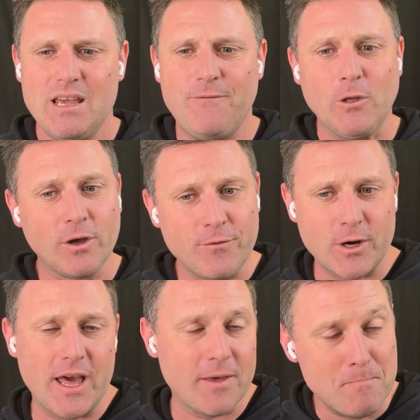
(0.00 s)
If you're looking
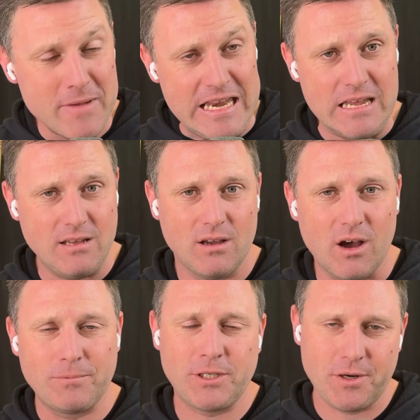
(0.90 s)
for another mid
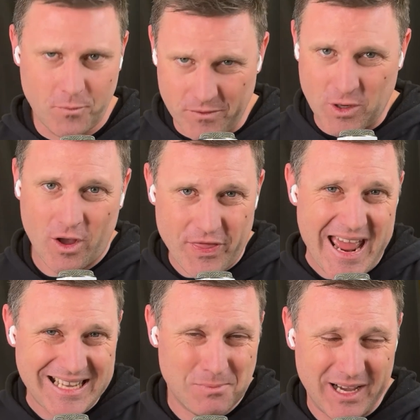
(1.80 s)
option, we've got
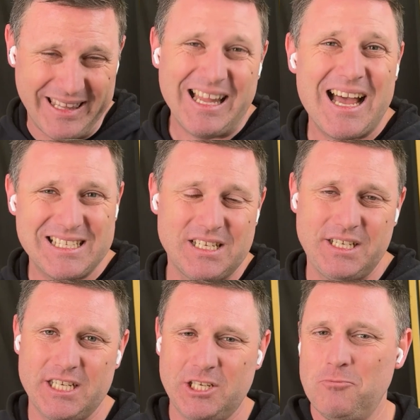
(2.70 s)
that as my last
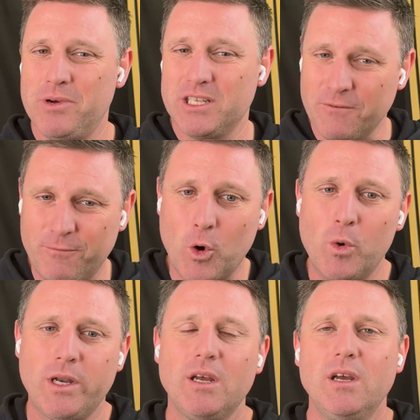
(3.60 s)
suggestion. But as a
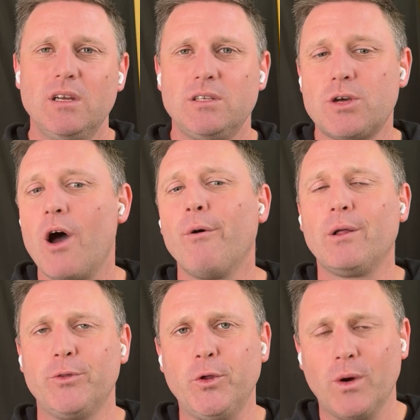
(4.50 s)
forward,
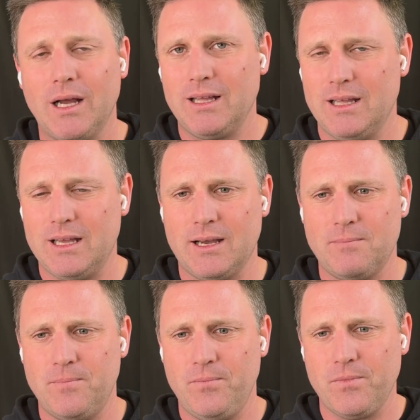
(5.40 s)
Tyrell Dewar,
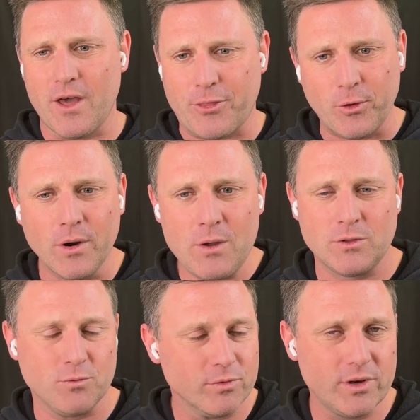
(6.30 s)
I thought he
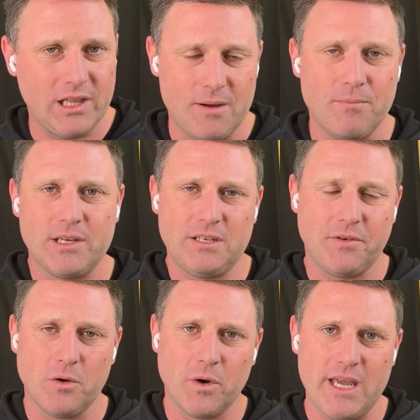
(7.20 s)
was really impressive
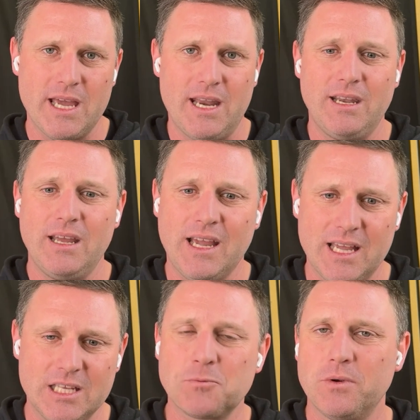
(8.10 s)
on the weekend
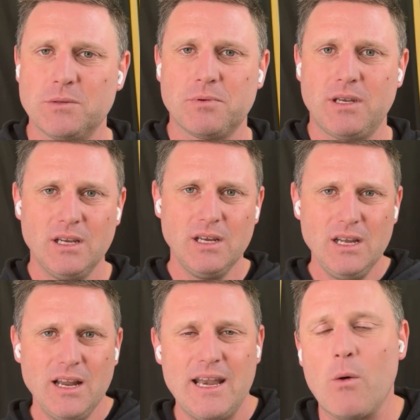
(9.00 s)
against Brisbane.
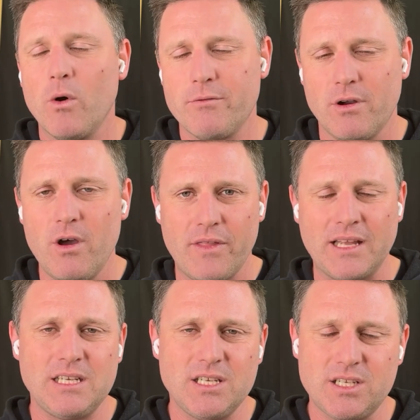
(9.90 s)
Now, whether or not
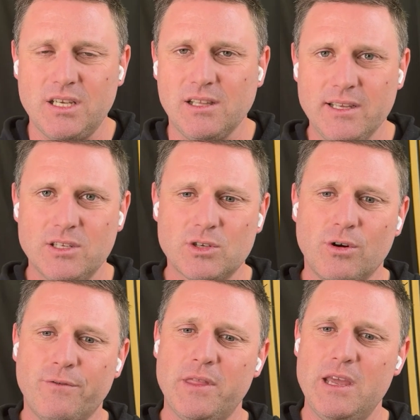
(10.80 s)
that's his ceiling
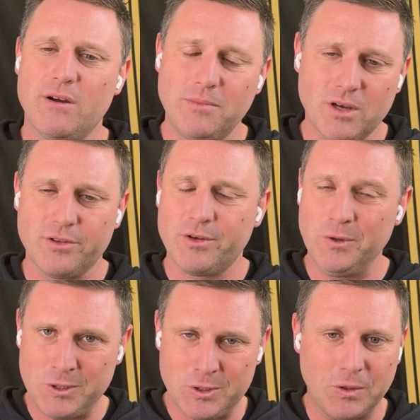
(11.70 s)
score for the year, I'm not
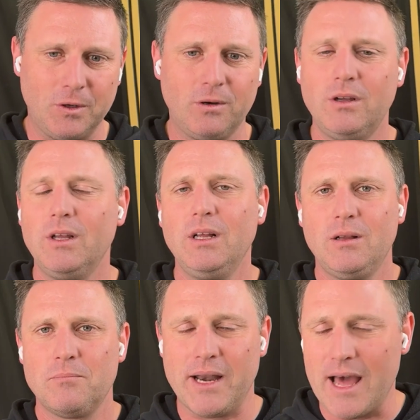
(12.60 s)
too sure.
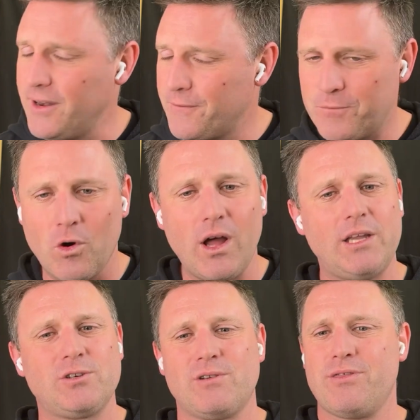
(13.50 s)
But under
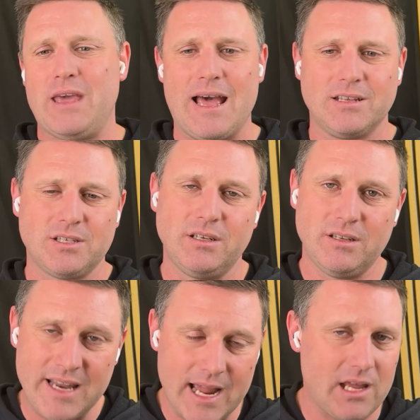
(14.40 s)

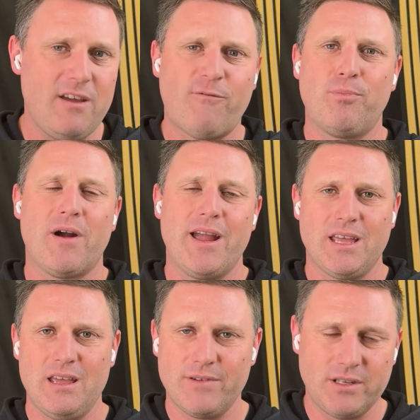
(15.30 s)
400,000, negative
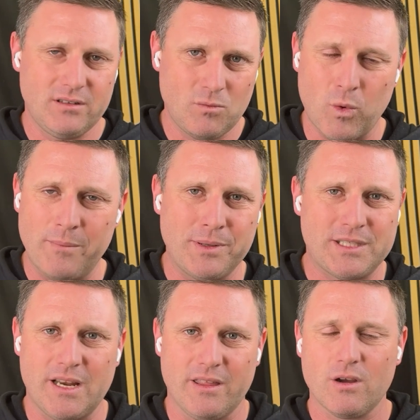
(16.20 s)
break even,
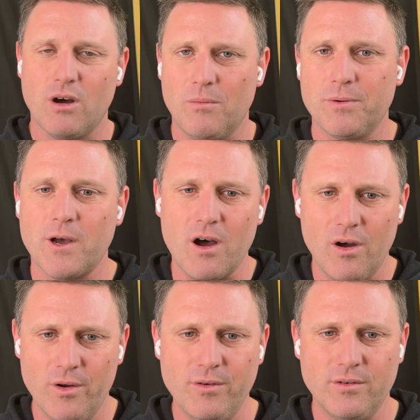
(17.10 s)
1% of the comp
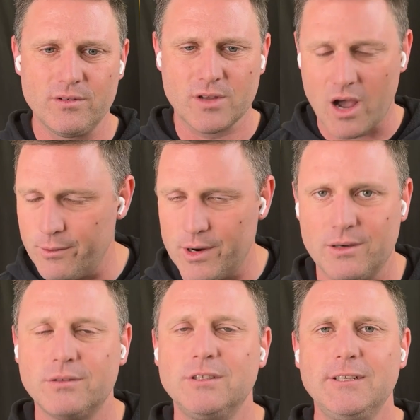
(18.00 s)
own
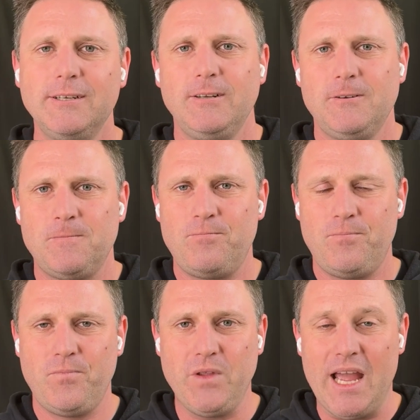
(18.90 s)
Tyrell.
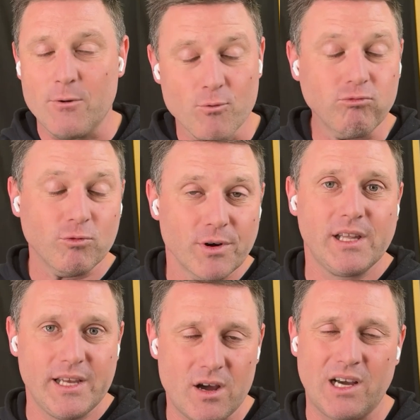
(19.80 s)
He had a
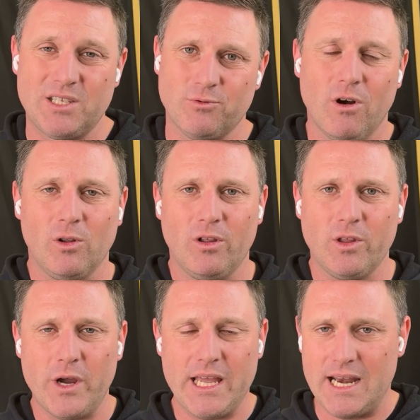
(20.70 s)
really nice role on
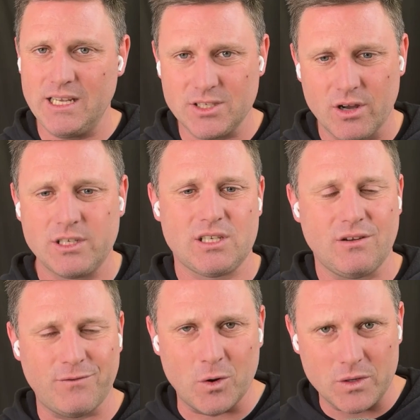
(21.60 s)
the weekend. He's not just
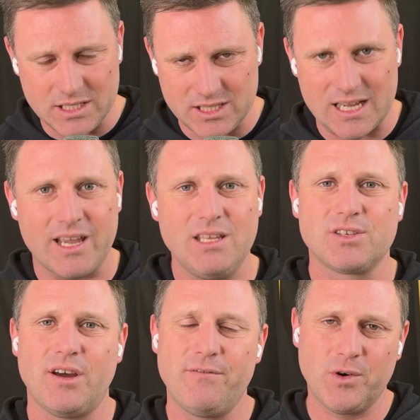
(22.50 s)
a forward stuck
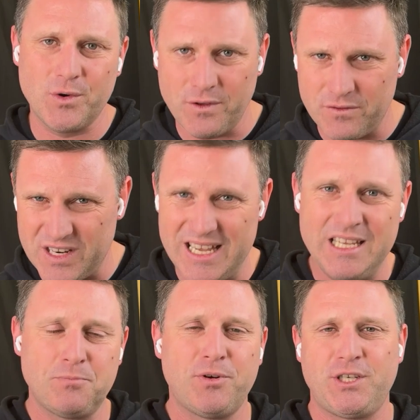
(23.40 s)
inside forward 50.
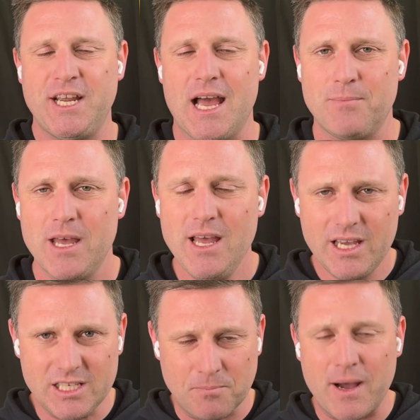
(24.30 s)
He's pushing up.
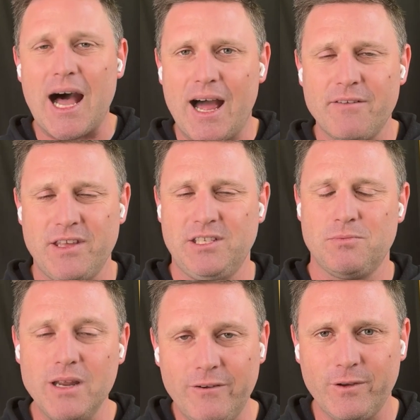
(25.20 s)
He's a part of this
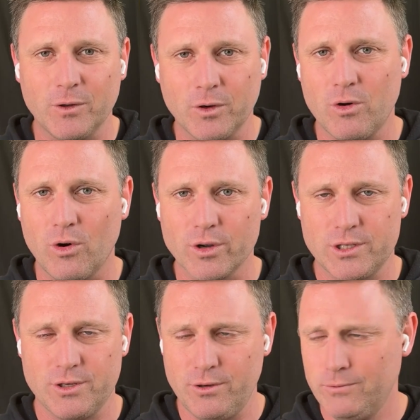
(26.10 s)
midfield core
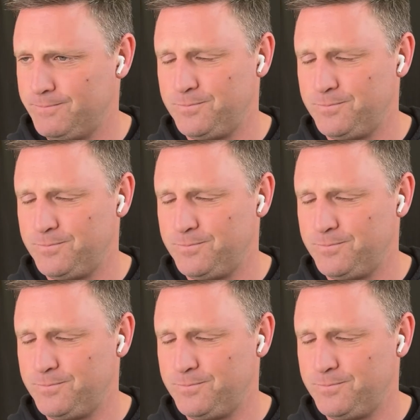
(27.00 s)
too.